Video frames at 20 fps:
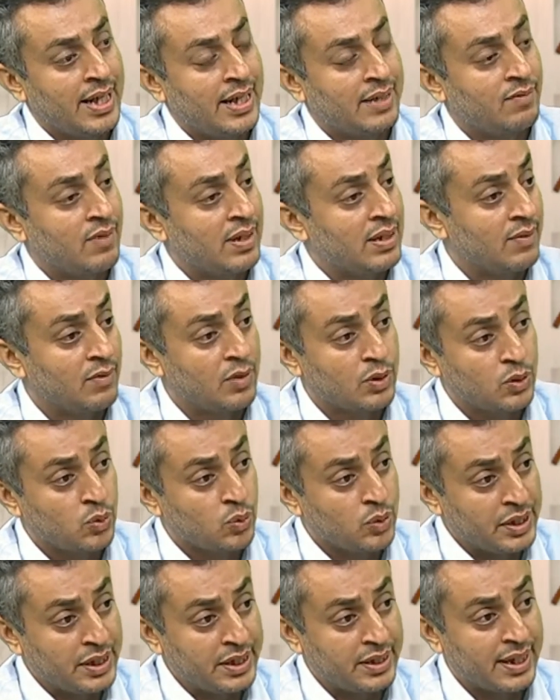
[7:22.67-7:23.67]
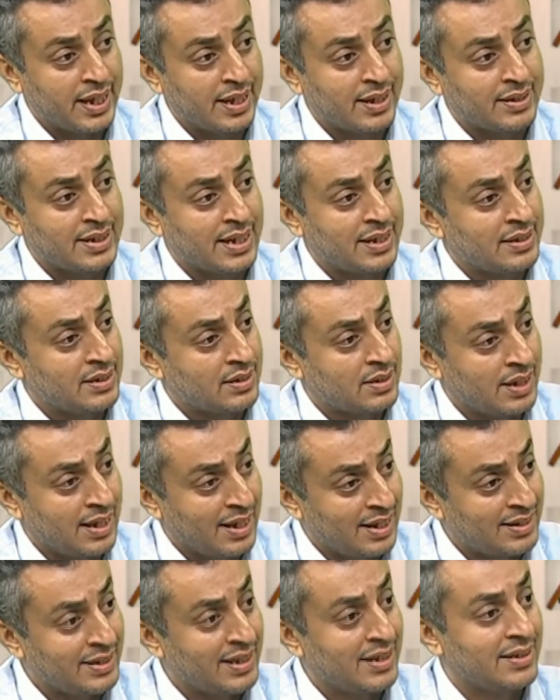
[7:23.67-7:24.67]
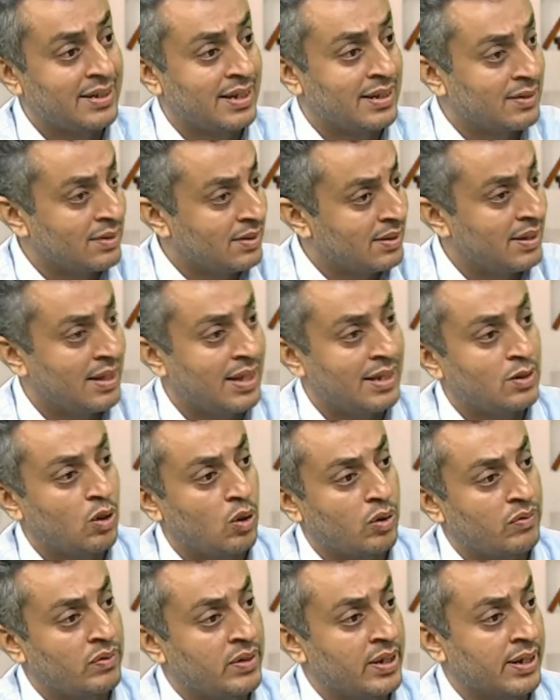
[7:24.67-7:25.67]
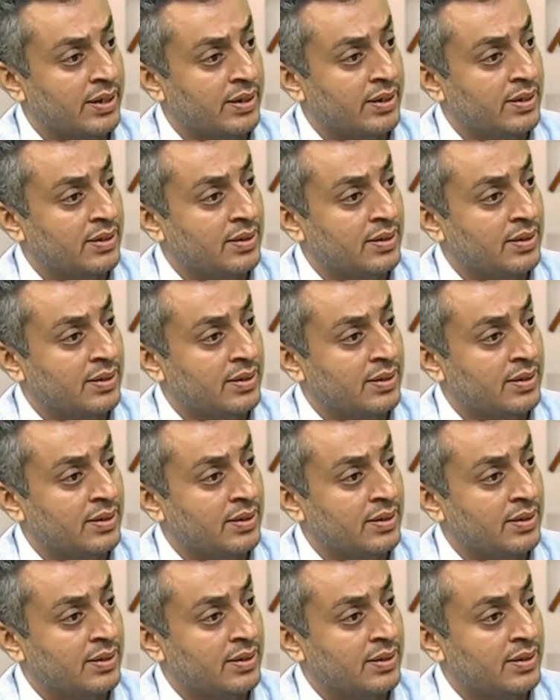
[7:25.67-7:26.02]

And whenever you eat egg, that is healthier than an ordinary egg.